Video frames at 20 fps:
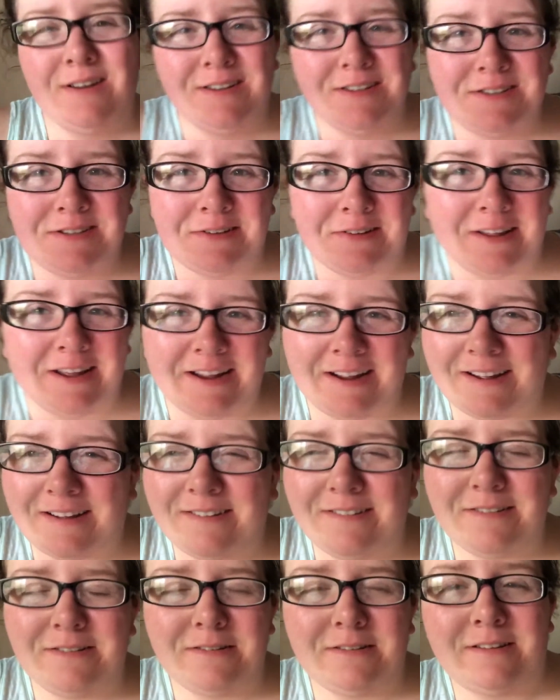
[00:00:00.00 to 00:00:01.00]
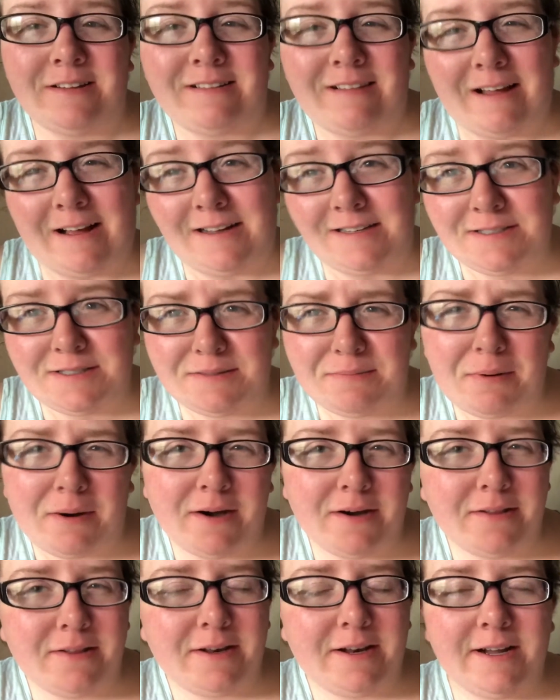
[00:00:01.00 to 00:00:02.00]
So like the last
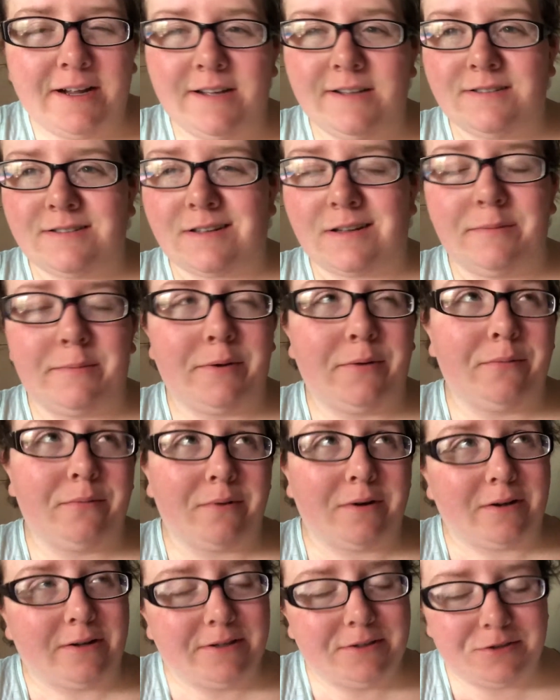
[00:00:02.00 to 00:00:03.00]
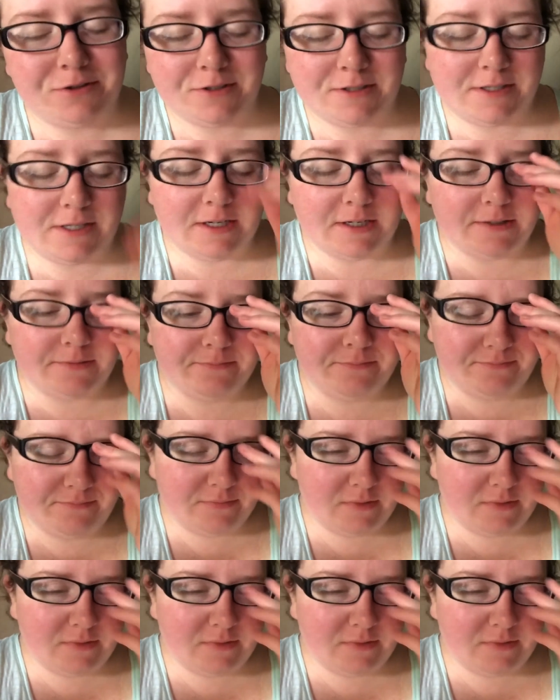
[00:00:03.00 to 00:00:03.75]
part of the day is gonna be real interesting.